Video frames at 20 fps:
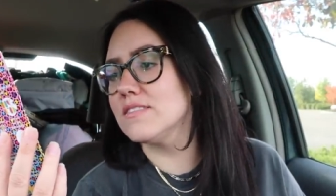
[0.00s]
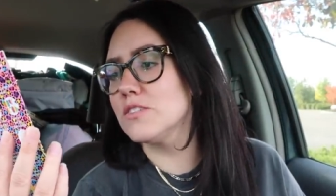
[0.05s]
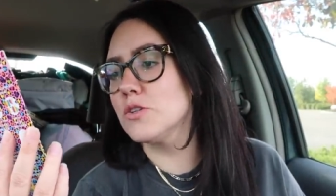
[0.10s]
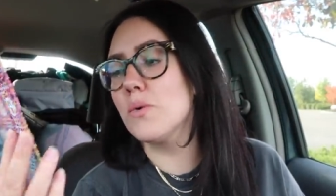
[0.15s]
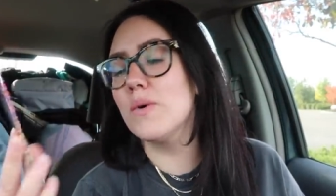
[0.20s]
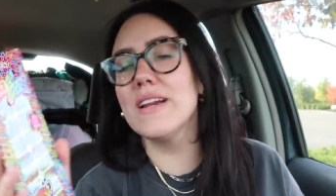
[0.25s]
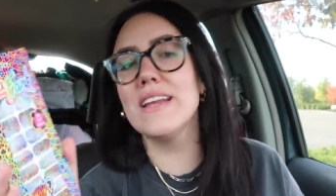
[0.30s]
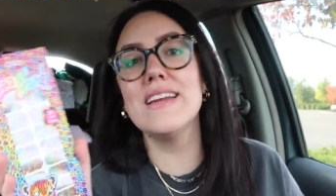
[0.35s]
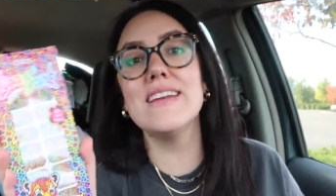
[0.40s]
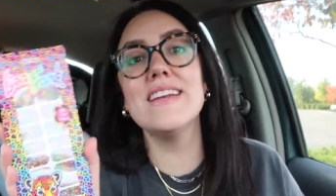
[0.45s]

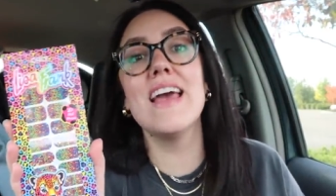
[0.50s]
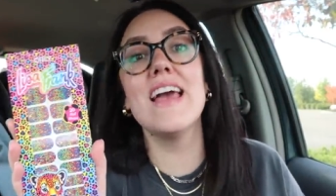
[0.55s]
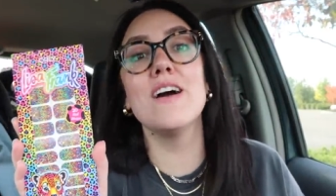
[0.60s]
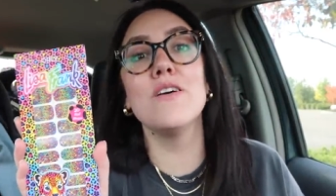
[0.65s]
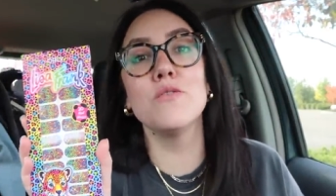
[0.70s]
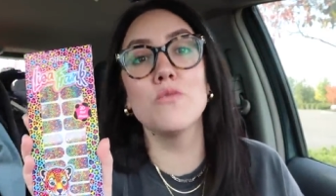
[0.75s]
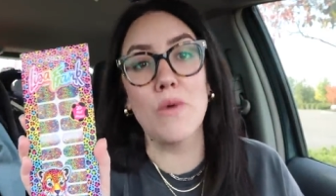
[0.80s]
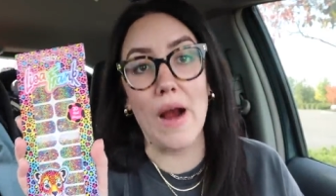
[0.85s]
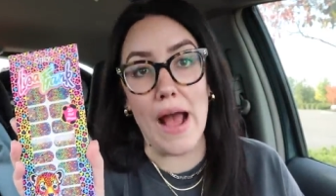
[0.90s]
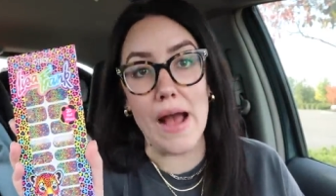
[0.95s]
20
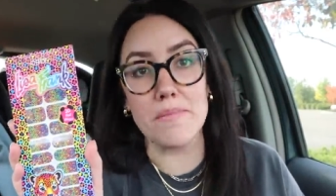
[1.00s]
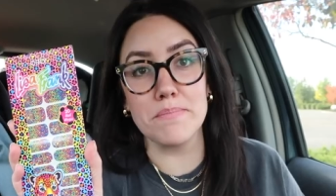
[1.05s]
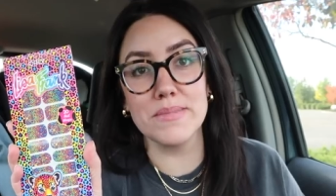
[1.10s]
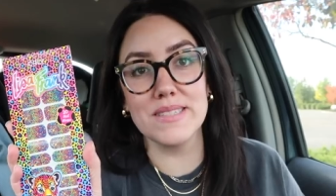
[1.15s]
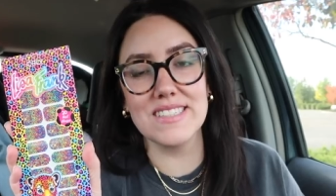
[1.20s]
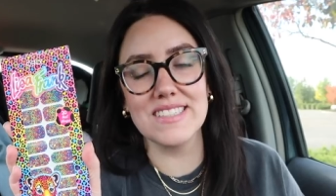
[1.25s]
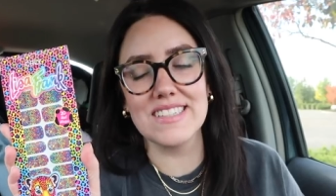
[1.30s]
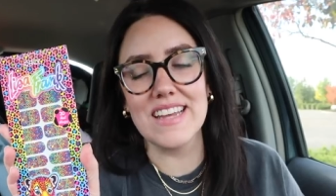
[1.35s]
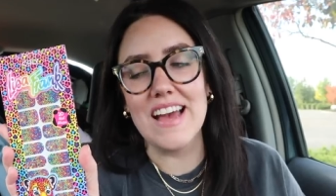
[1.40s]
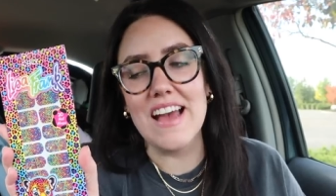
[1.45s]
nail
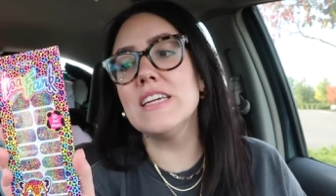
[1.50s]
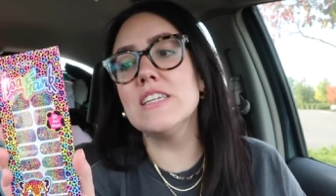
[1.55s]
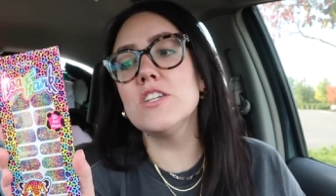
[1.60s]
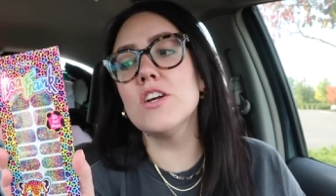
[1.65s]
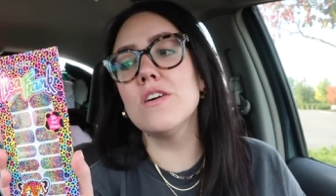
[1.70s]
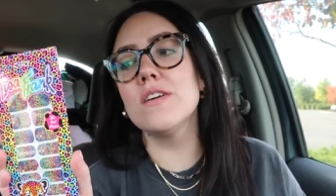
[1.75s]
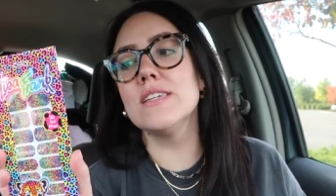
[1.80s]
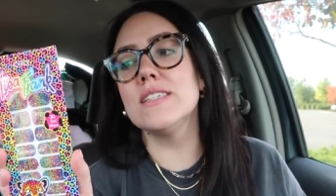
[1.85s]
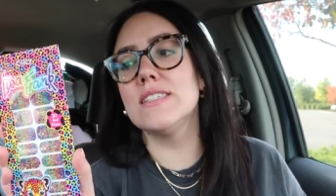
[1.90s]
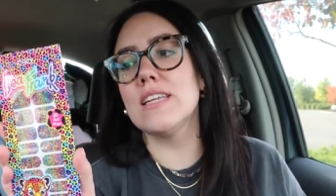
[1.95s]
wraps. These
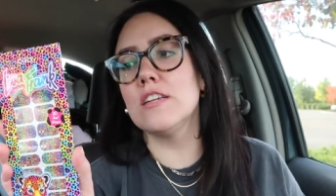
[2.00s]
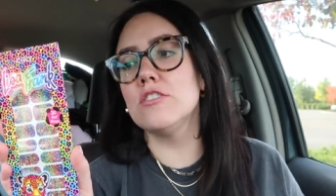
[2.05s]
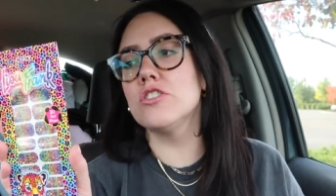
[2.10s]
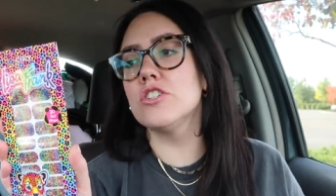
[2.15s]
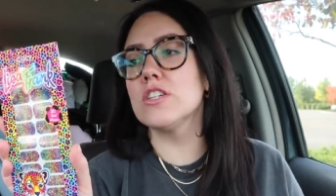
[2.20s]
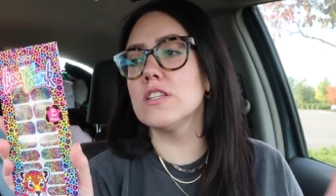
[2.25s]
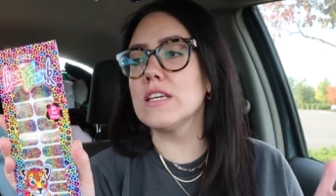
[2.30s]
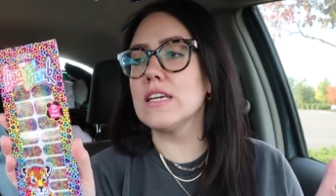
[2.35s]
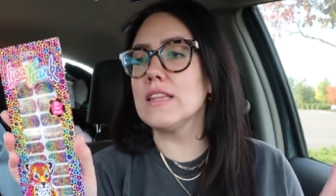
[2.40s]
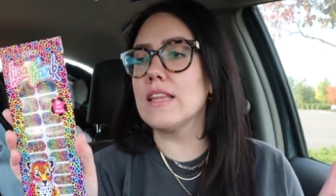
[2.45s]
are
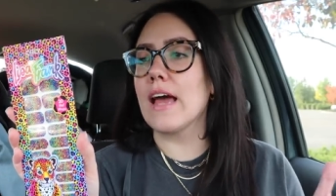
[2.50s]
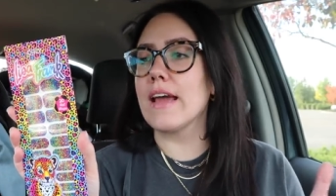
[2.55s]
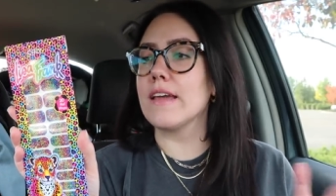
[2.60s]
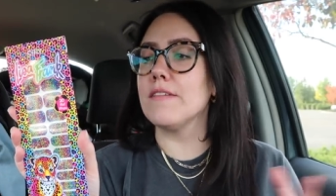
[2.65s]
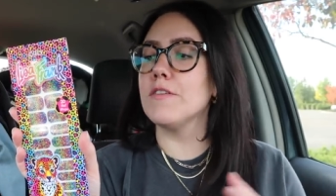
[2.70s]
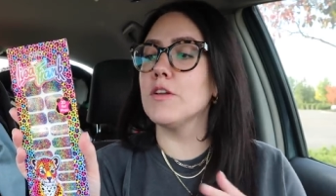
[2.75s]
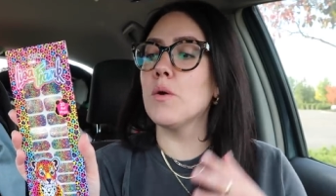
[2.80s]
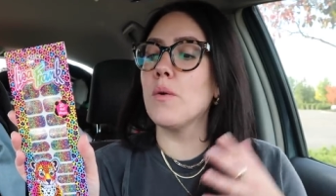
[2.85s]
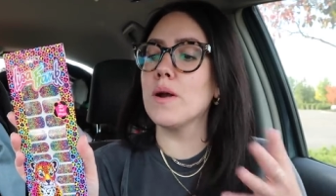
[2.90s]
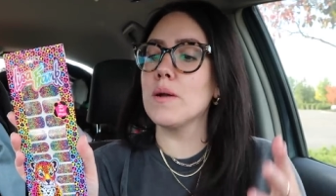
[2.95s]
essentially like,
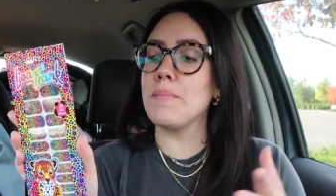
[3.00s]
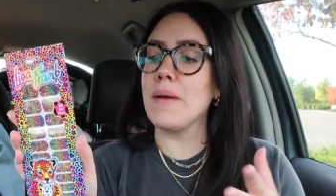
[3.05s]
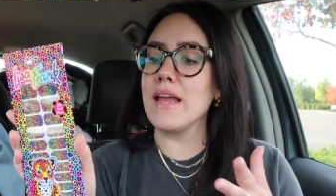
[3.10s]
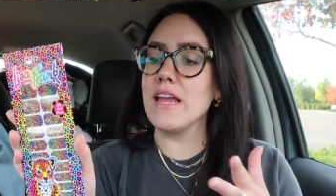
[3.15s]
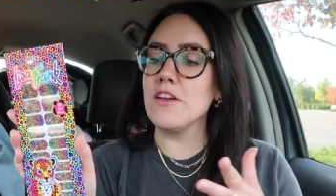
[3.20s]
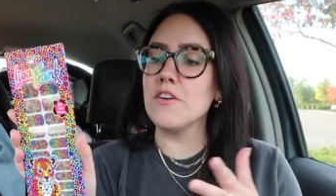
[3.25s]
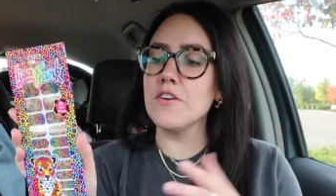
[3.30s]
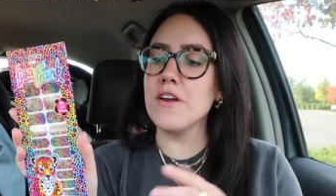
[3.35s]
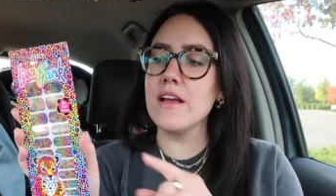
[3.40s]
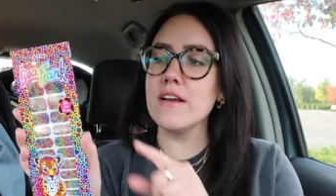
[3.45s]
if you don't want to
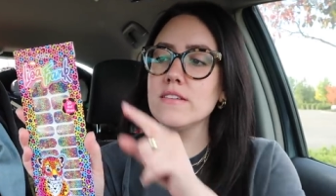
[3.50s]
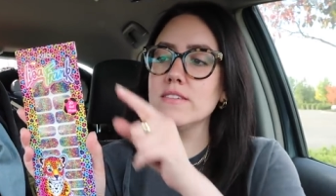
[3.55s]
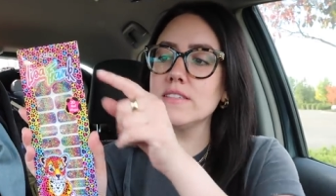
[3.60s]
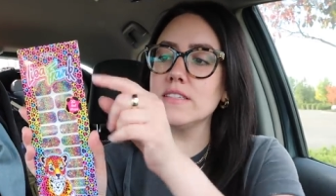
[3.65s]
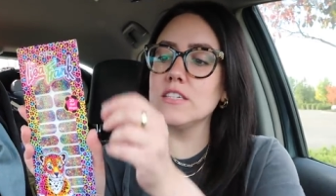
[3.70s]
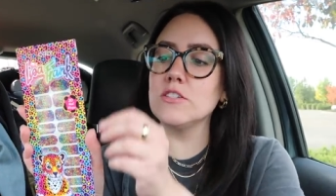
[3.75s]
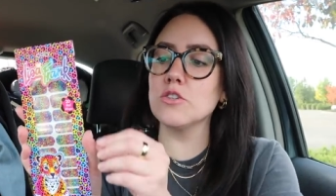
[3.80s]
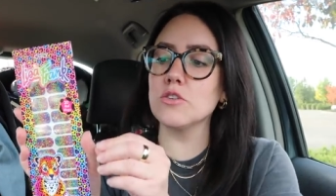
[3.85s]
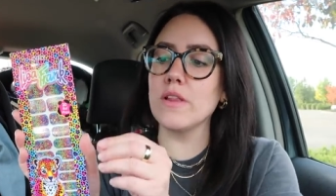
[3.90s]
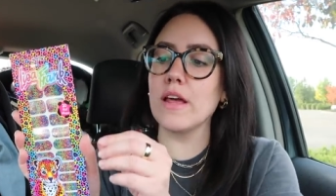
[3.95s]
paint your nails,
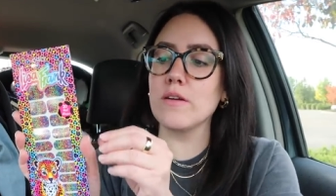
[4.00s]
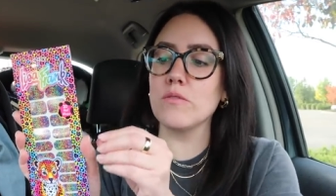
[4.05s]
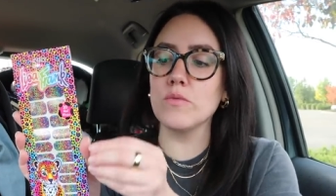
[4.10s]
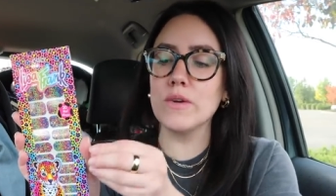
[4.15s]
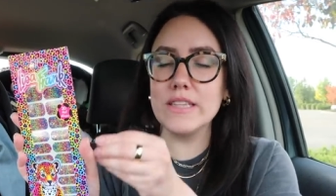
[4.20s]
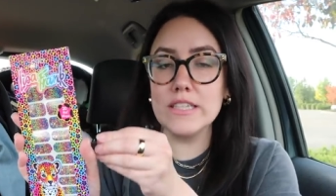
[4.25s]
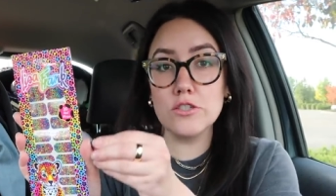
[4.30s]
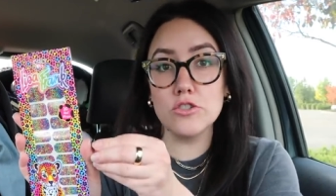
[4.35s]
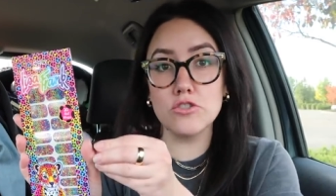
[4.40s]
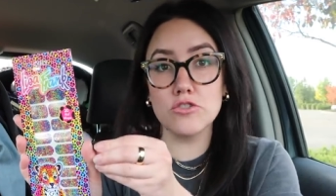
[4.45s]
these are like
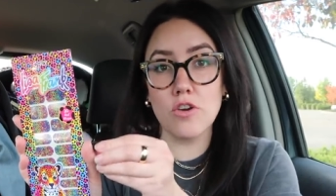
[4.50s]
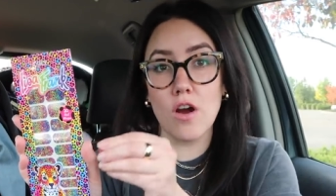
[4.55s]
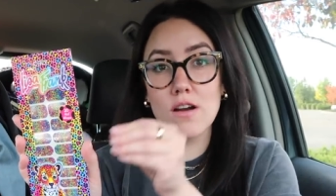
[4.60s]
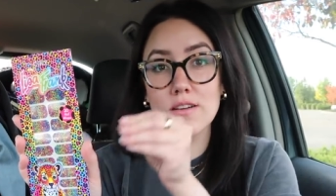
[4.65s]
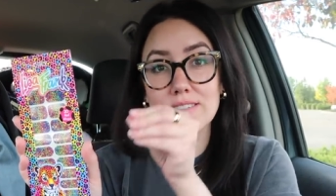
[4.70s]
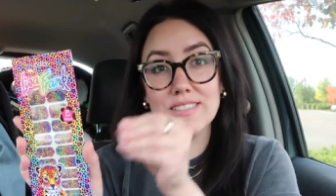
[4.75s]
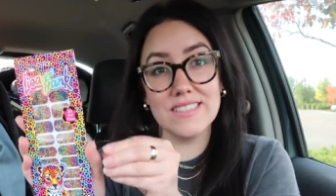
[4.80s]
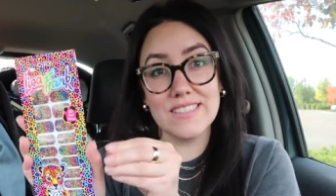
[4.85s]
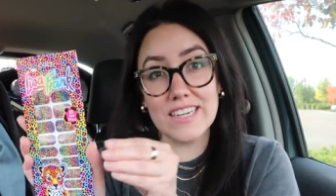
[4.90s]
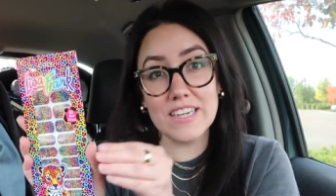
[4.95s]
really
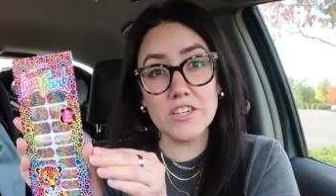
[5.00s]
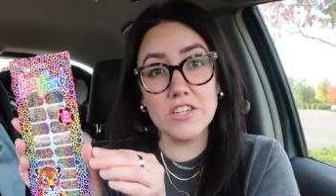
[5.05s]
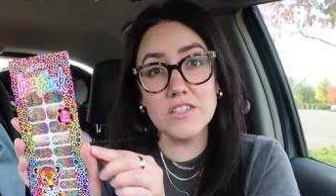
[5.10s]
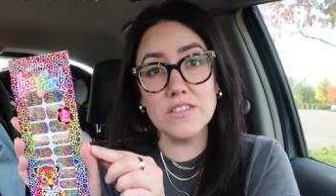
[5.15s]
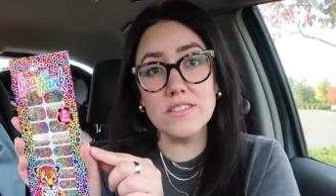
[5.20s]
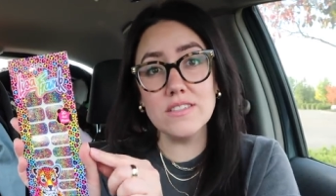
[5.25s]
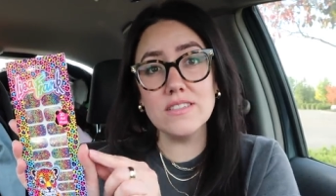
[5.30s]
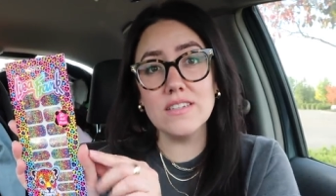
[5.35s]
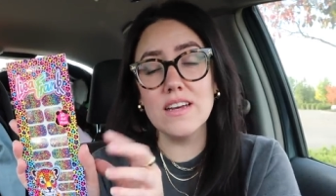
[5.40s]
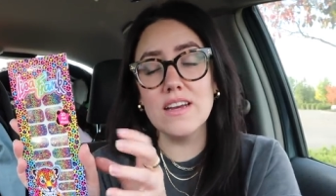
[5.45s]
strong
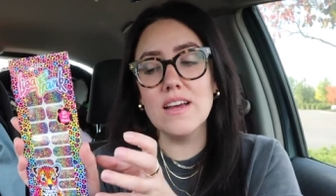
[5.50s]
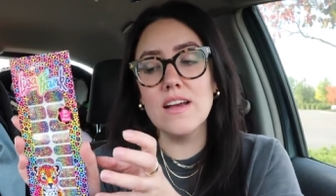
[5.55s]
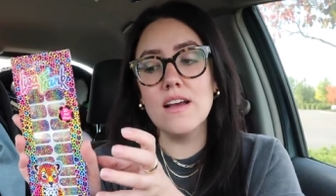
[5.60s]
stickers